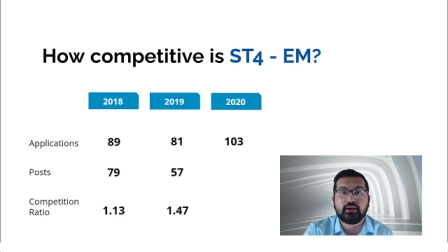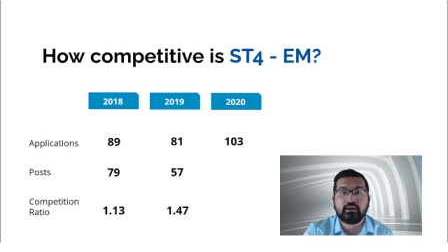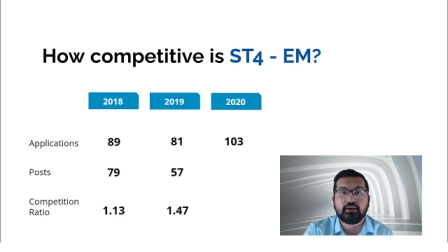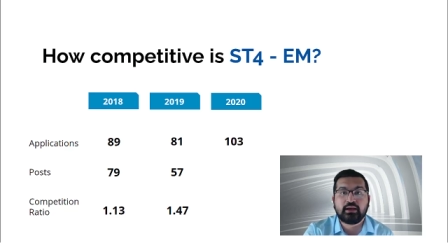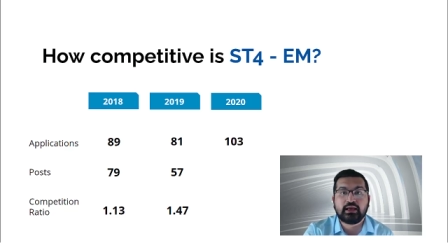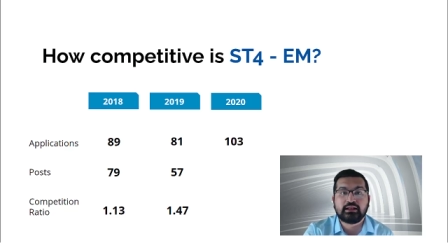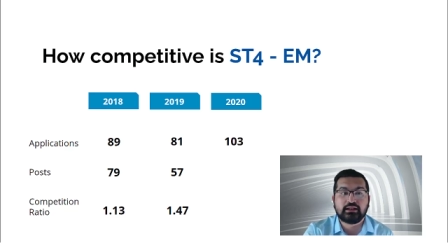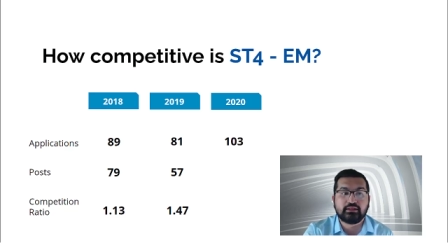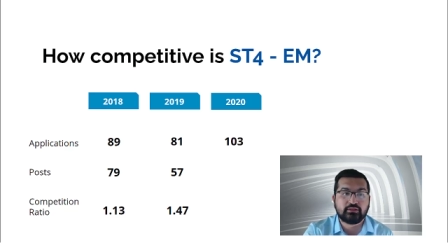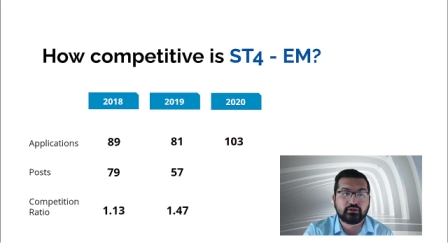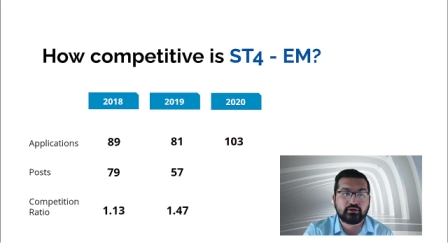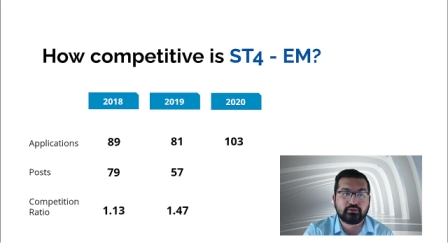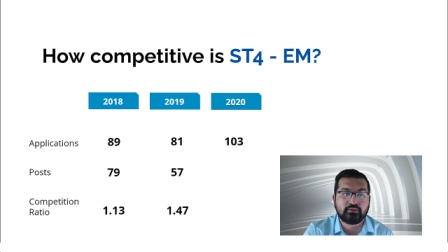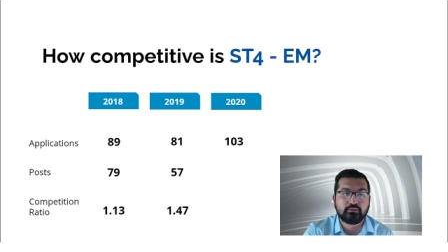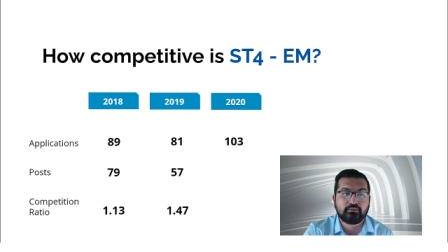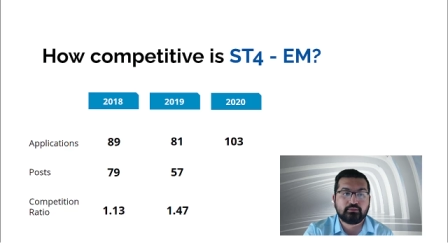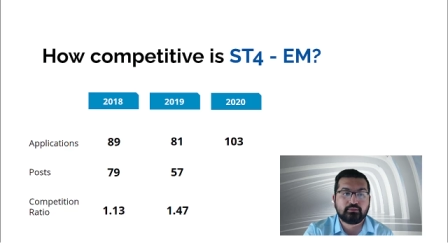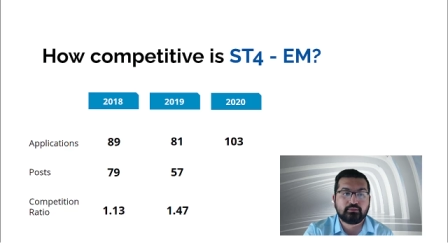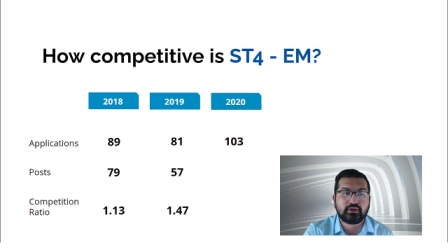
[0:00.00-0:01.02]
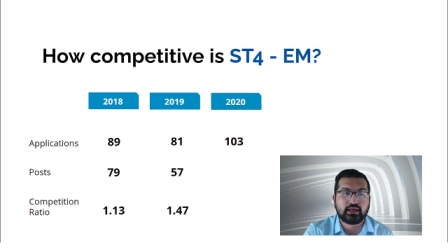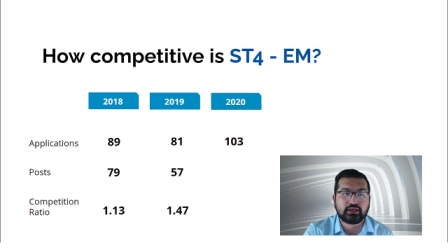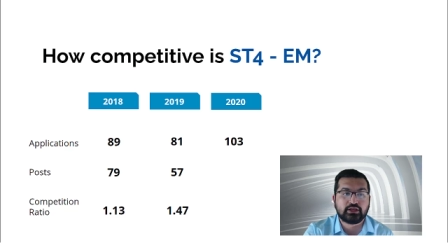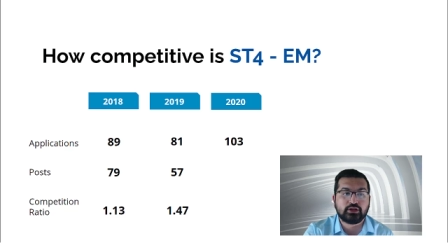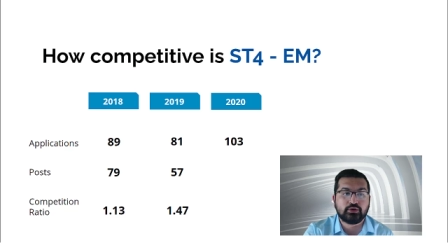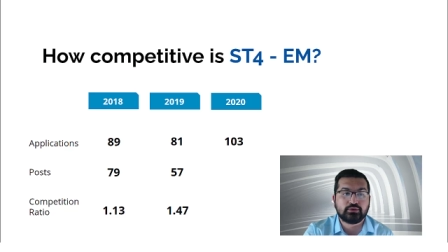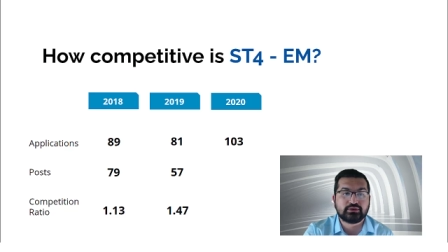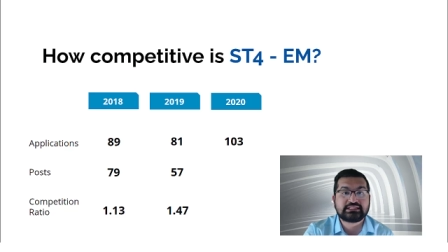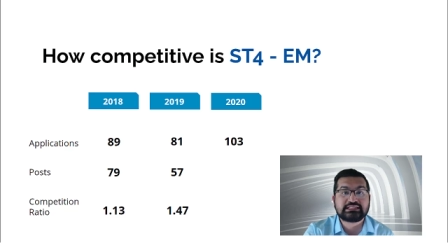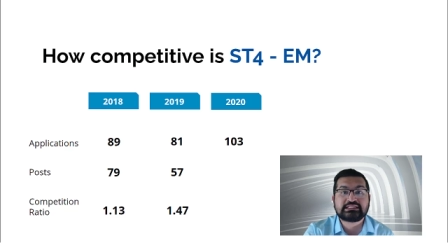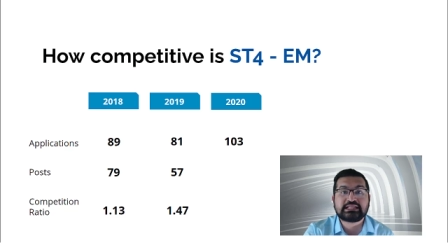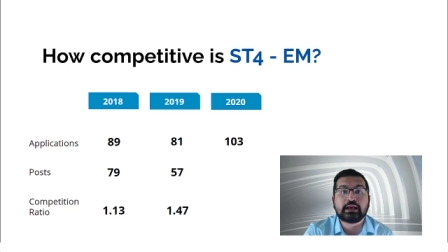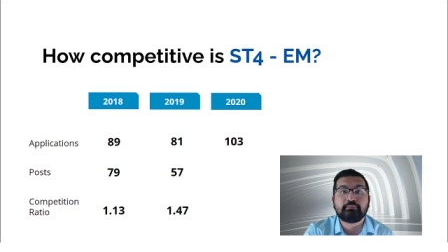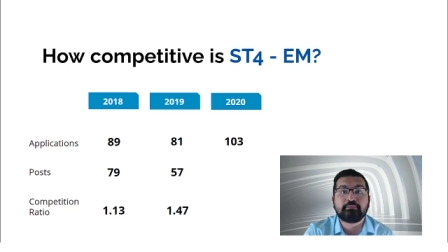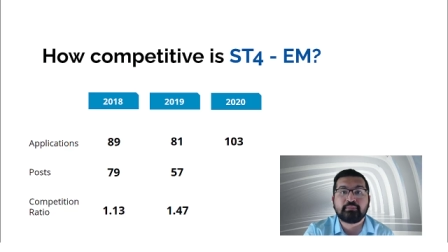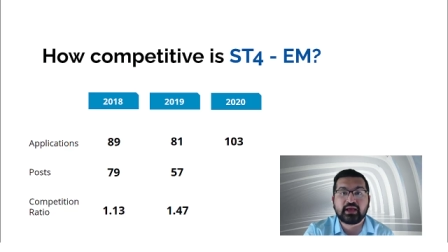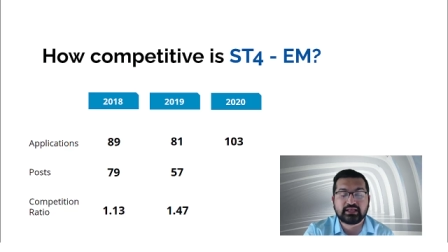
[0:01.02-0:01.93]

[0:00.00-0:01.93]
a, another like you know step